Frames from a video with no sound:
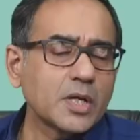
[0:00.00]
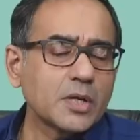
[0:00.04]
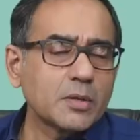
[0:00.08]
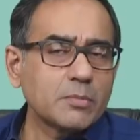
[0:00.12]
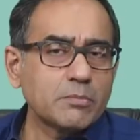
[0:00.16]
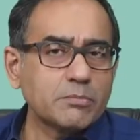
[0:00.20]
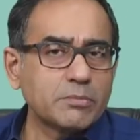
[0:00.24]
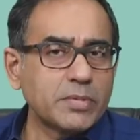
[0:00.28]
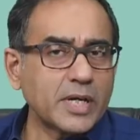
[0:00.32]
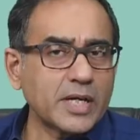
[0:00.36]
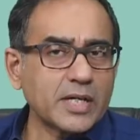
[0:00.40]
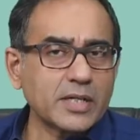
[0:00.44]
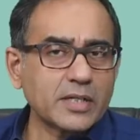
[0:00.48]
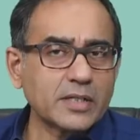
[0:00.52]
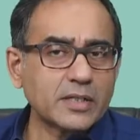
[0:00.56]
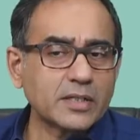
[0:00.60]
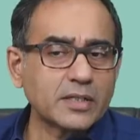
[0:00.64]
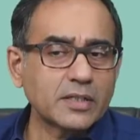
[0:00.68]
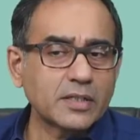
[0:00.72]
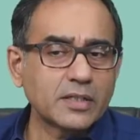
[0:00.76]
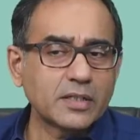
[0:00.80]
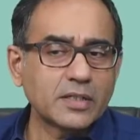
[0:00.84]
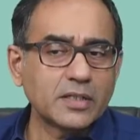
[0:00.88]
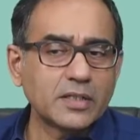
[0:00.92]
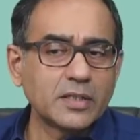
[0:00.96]
but
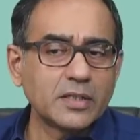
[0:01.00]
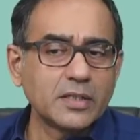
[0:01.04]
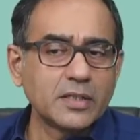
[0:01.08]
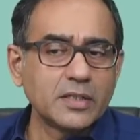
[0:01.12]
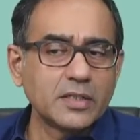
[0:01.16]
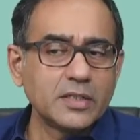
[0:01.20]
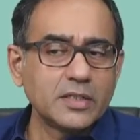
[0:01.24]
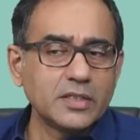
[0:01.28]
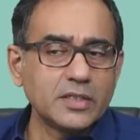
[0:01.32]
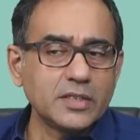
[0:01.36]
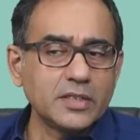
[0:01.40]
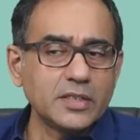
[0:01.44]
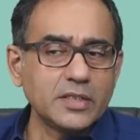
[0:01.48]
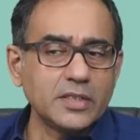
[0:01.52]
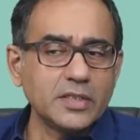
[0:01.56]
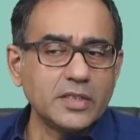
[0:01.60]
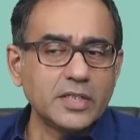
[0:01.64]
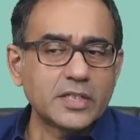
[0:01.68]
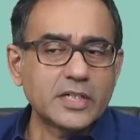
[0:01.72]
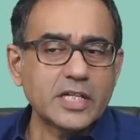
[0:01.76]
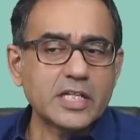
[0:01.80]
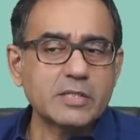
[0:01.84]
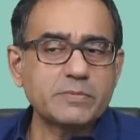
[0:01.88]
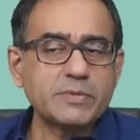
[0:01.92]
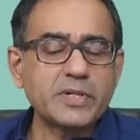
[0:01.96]

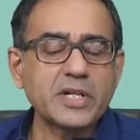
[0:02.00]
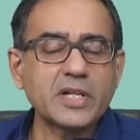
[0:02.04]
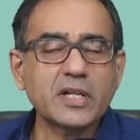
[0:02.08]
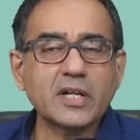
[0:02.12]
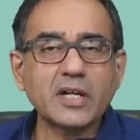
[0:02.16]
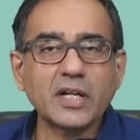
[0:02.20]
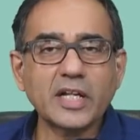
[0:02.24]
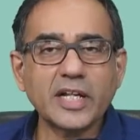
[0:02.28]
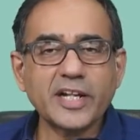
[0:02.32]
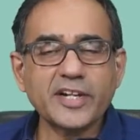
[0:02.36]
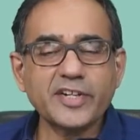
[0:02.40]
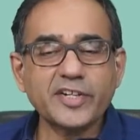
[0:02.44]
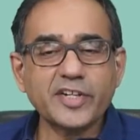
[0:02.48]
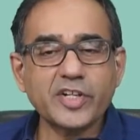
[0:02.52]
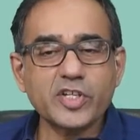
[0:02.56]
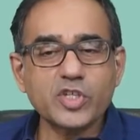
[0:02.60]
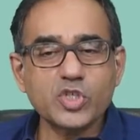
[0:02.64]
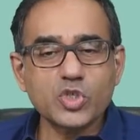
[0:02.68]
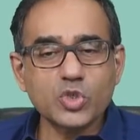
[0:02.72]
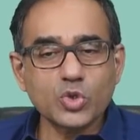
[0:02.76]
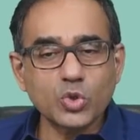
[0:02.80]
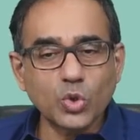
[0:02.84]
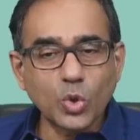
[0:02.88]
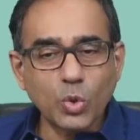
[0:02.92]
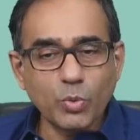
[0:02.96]
it has been corrected
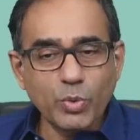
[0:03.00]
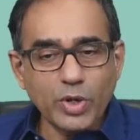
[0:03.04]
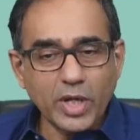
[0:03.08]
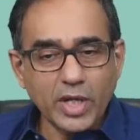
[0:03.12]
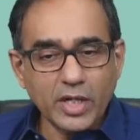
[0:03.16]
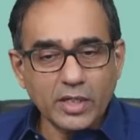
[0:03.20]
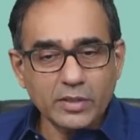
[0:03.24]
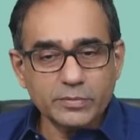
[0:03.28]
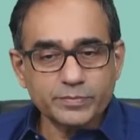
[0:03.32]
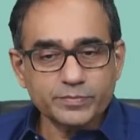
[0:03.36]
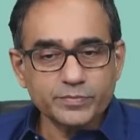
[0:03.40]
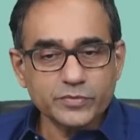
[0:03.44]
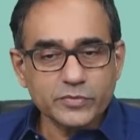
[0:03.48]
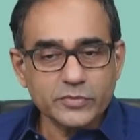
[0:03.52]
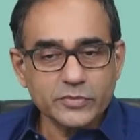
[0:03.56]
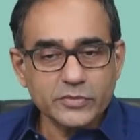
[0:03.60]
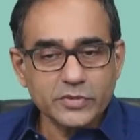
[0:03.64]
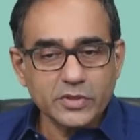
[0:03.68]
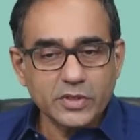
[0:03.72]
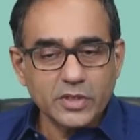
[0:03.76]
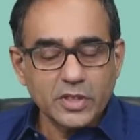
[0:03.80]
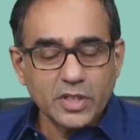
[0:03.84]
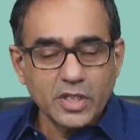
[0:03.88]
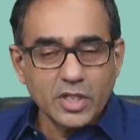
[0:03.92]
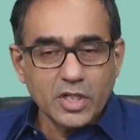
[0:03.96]
so well.
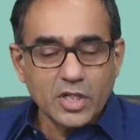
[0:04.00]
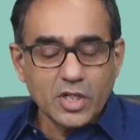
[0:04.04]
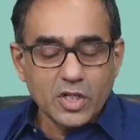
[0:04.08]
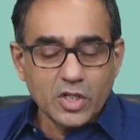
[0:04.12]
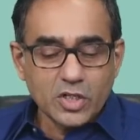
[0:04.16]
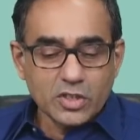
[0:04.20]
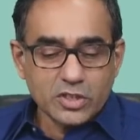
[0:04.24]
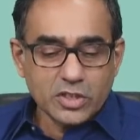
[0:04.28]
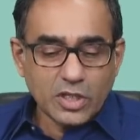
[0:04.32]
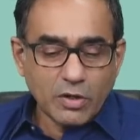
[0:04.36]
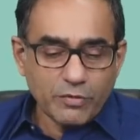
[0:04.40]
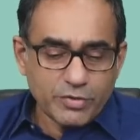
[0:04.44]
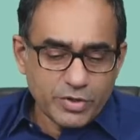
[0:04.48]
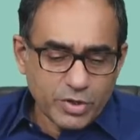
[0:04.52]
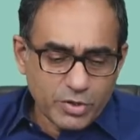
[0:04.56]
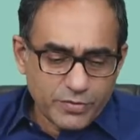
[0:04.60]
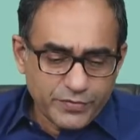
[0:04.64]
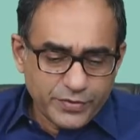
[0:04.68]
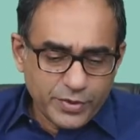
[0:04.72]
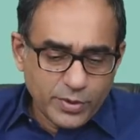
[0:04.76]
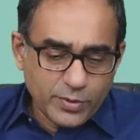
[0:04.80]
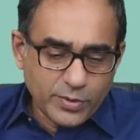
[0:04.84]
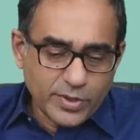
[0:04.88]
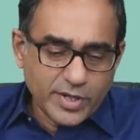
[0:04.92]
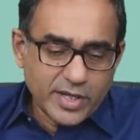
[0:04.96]
Now, if
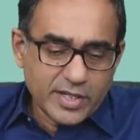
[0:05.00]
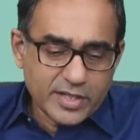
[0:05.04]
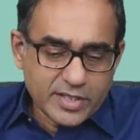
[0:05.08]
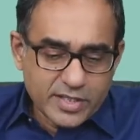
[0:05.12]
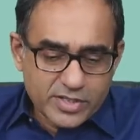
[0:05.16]
you look at